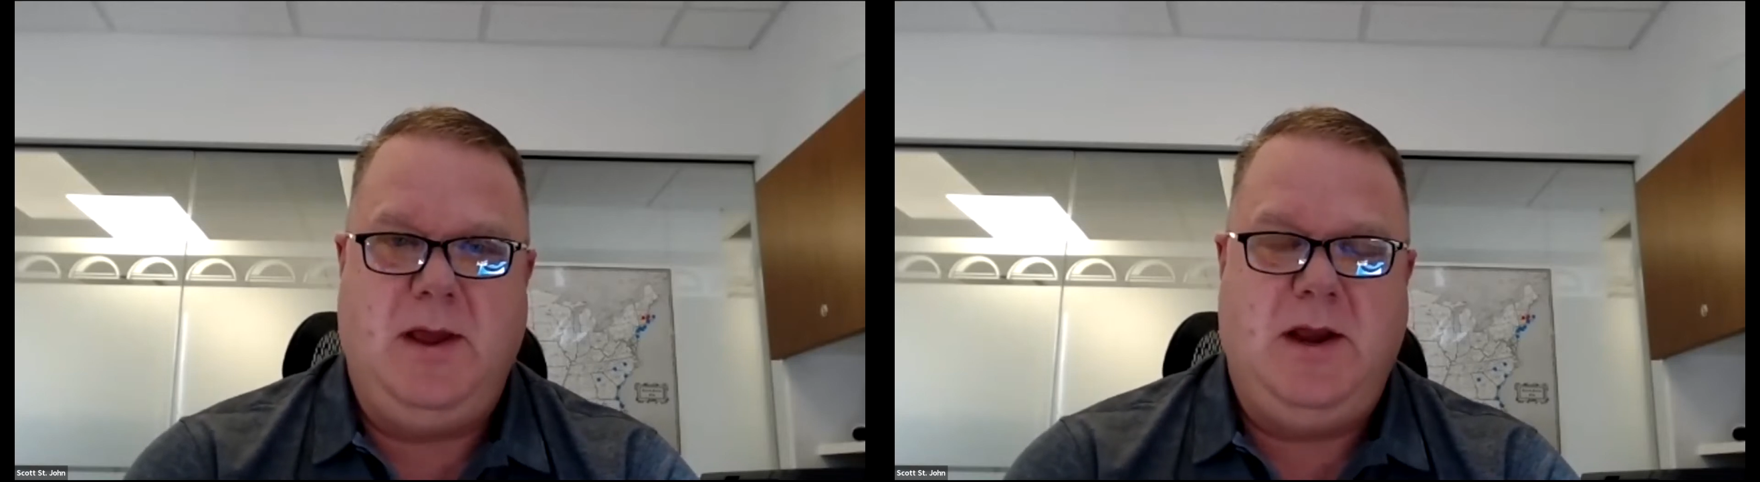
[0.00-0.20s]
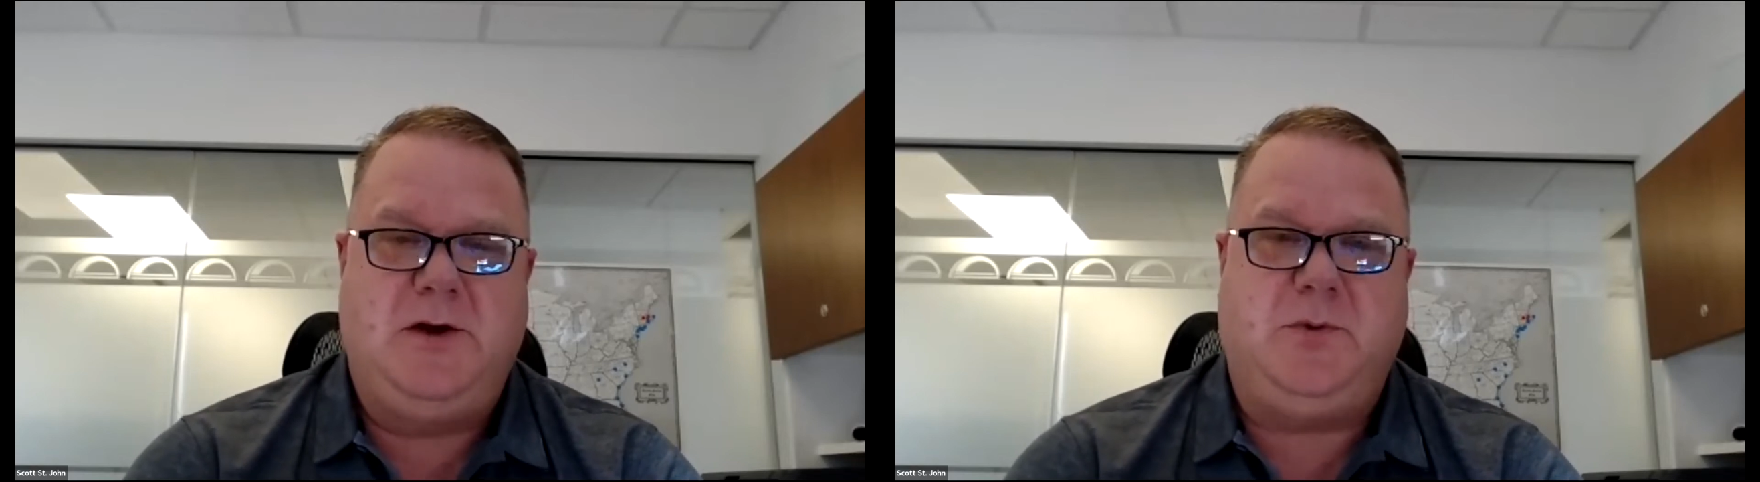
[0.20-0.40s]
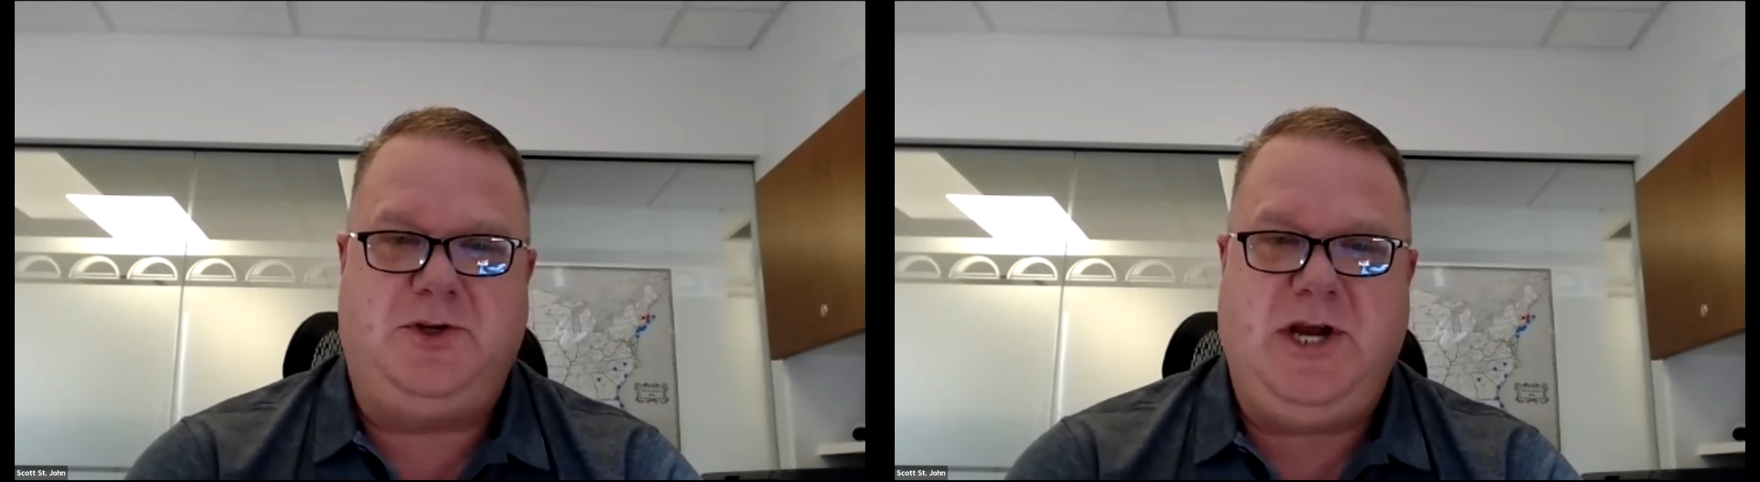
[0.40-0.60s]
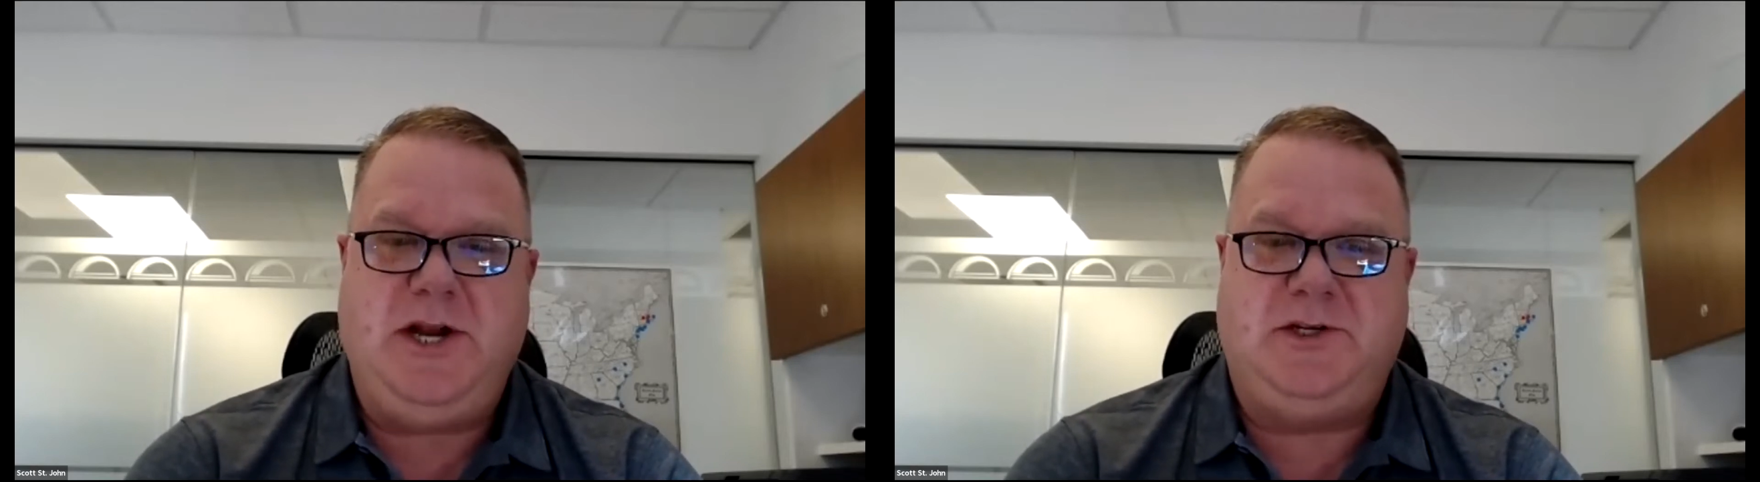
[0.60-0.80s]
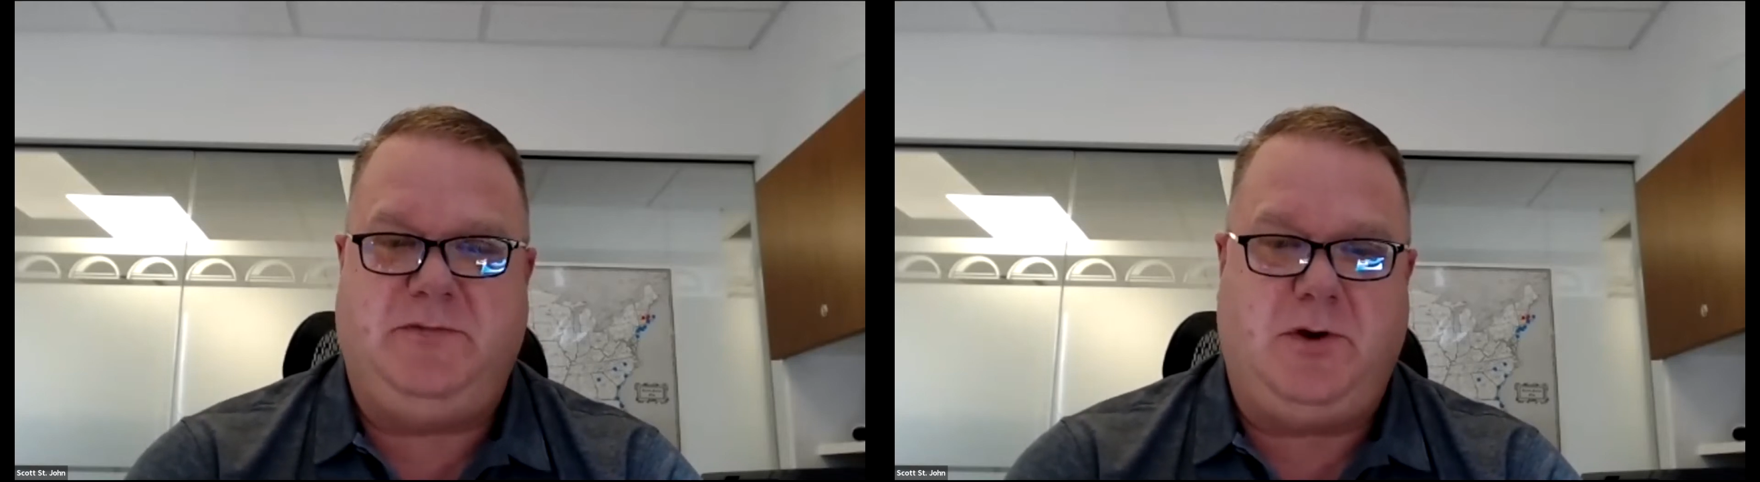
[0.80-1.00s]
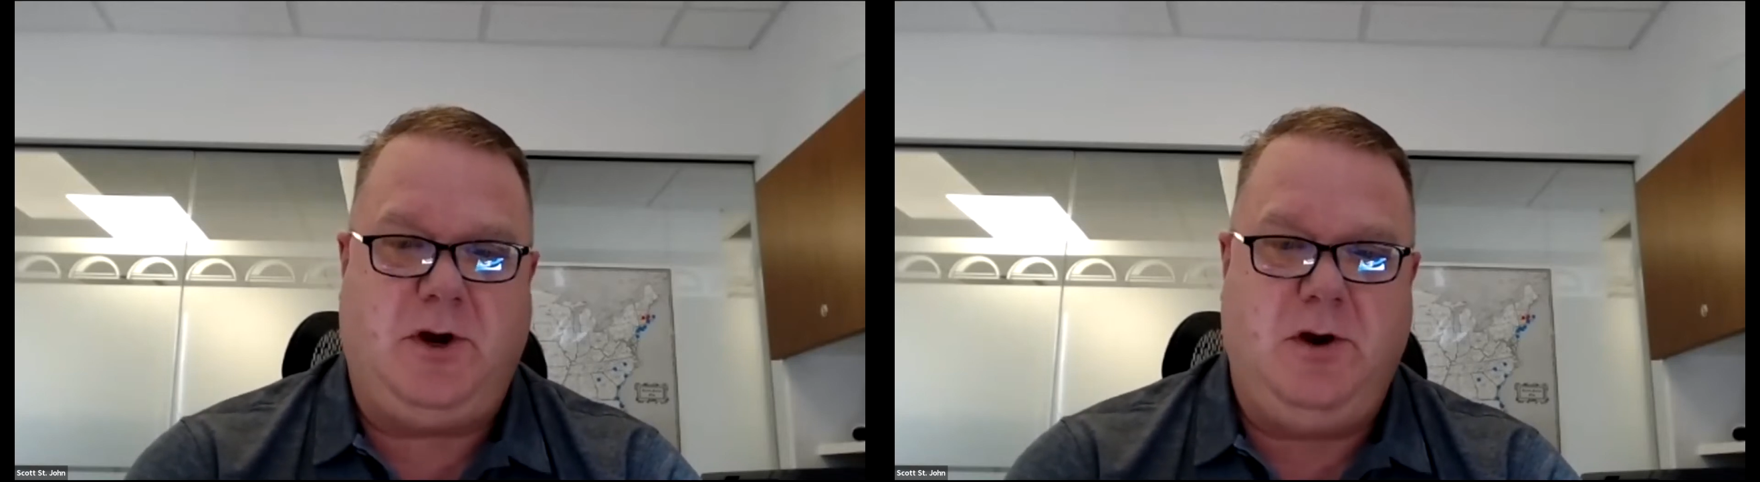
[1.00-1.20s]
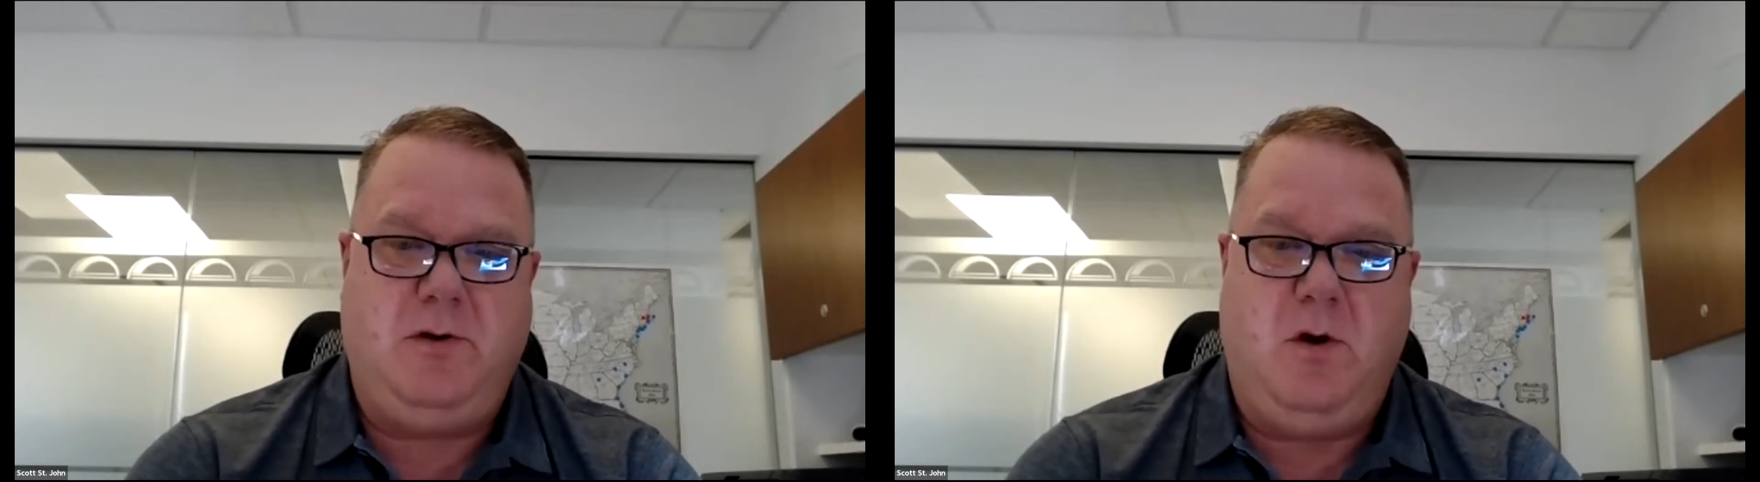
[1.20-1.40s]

here's what changes have occurred